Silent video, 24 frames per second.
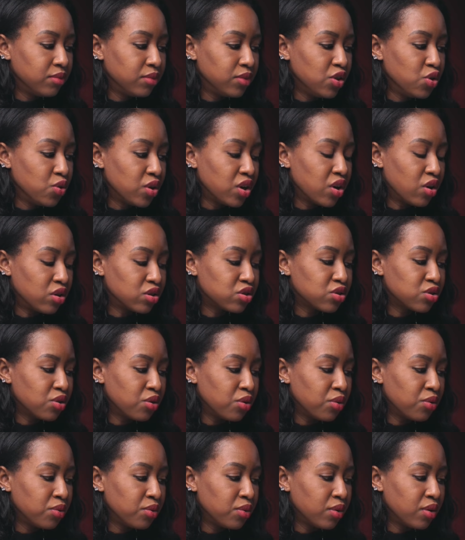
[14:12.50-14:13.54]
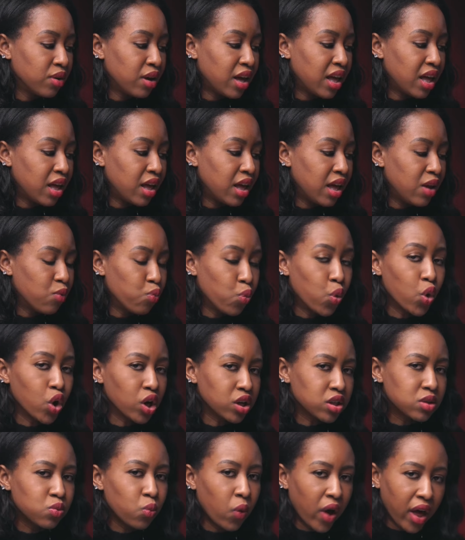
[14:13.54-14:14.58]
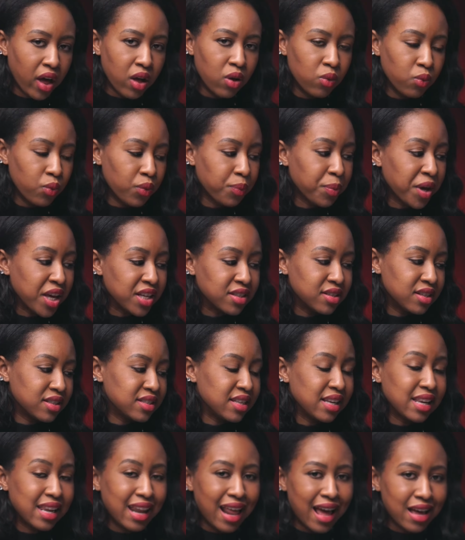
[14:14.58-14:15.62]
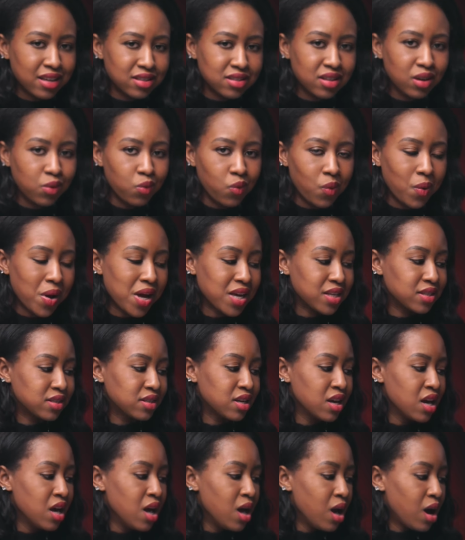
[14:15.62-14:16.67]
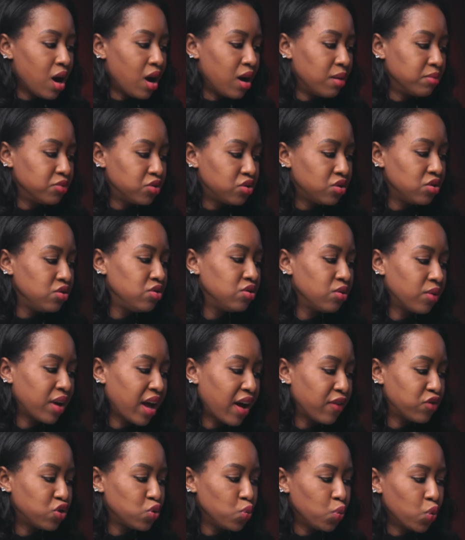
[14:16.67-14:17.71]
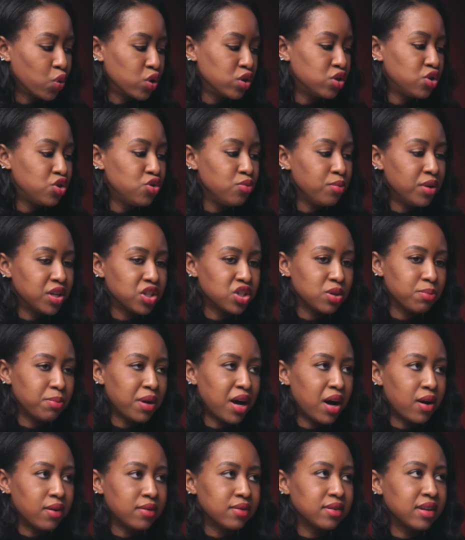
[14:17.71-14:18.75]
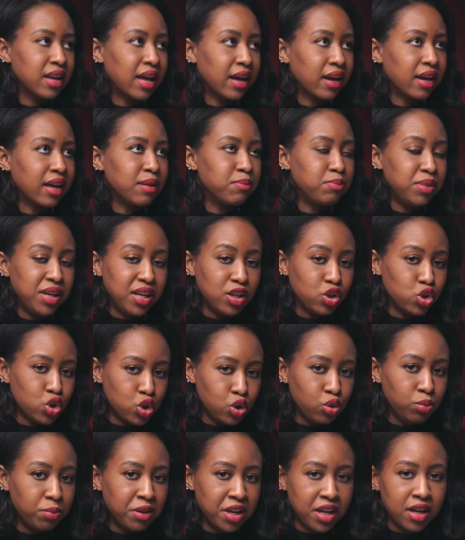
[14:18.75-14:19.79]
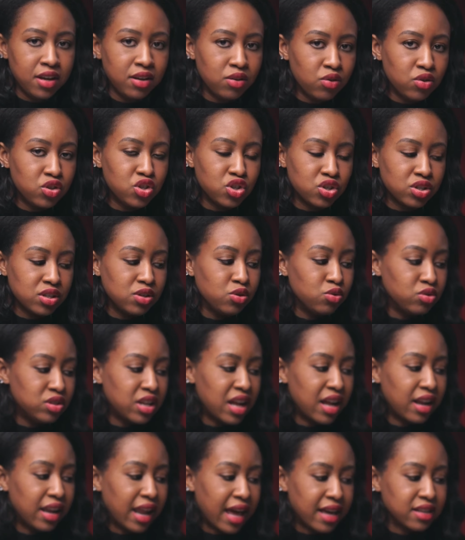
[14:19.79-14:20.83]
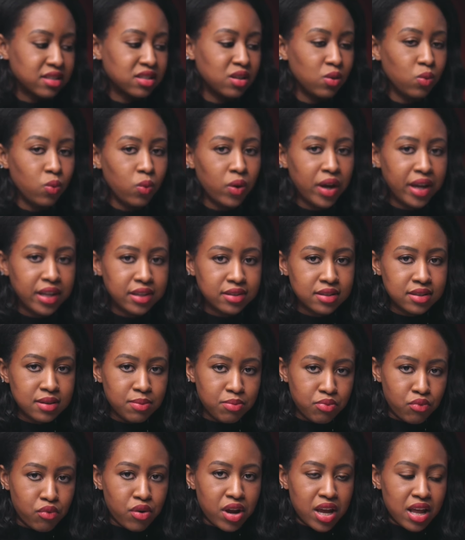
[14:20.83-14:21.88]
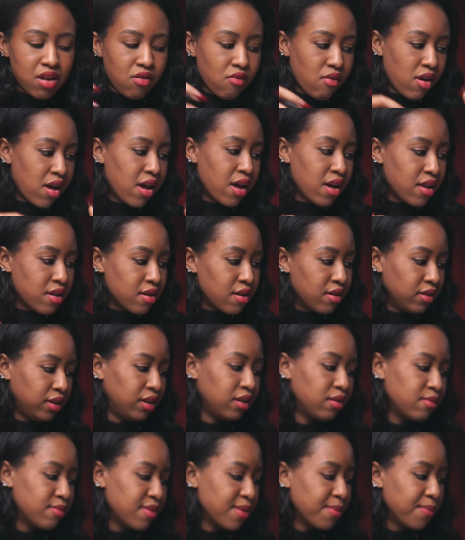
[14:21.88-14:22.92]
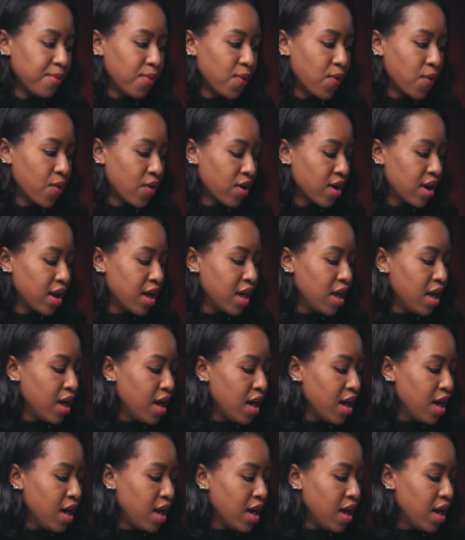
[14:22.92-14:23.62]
You can also, it works well because it's an elastic waist, so you don't have to worry too much about like it being too big. You can just use the elastic weights to bring it in a little bit more.